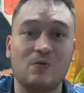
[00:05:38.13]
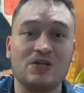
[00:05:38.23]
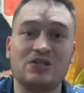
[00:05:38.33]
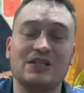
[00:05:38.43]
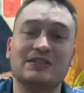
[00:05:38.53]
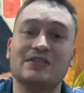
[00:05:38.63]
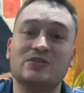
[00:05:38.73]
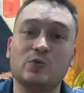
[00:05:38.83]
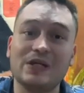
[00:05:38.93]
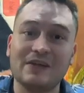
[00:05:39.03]
which is the
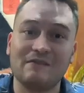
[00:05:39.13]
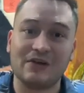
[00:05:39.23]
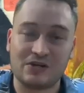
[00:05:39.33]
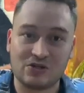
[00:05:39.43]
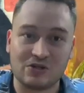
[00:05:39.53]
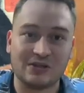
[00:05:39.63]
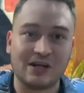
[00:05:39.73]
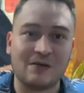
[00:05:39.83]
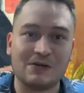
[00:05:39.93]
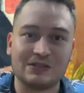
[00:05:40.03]
sweet version that
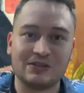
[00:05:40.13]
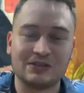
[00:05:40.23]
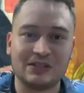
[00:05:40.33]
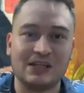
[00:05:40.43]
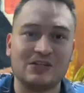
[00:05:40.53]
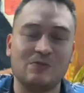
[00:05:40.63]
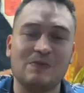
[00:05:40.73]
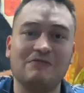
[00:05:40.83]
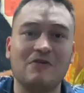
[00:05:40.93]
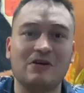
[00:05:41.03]
I was just telling you
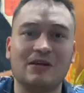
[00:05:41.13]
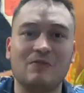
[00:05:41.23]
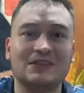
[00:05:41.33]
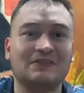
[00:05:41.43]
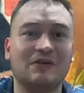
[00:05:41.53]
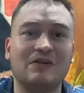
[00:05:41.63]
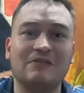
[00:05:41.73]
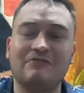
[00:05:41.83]
before that was very